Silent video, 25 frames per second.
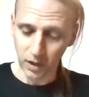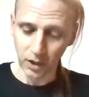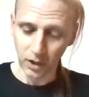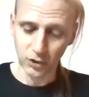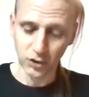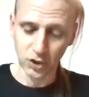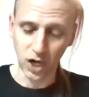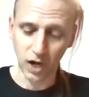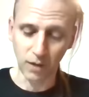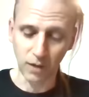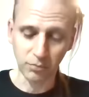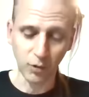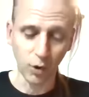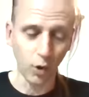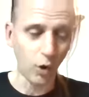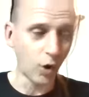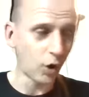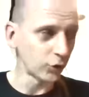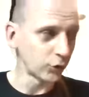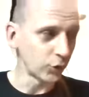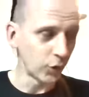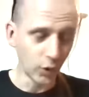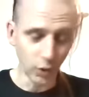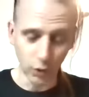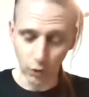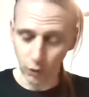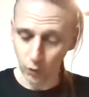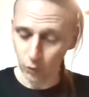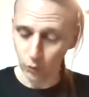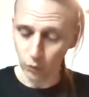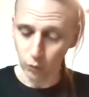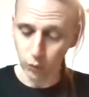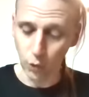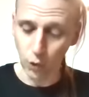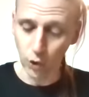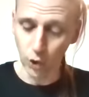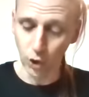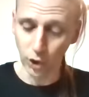a chap called
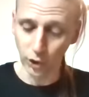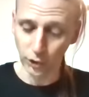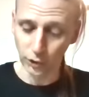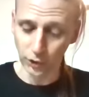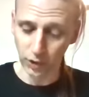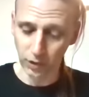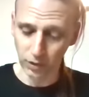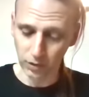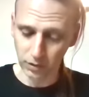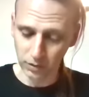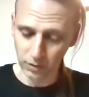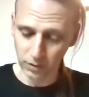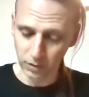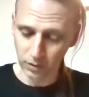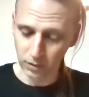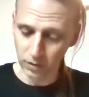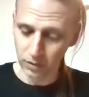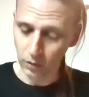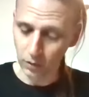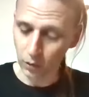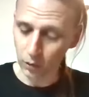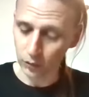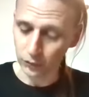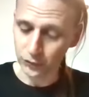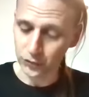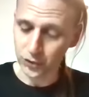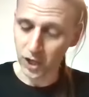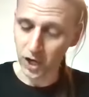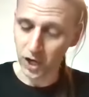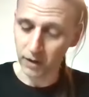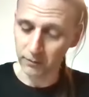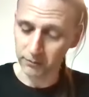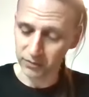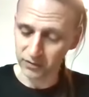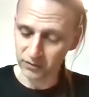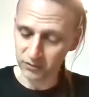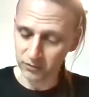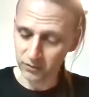Wood, old
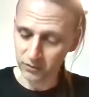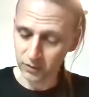chap,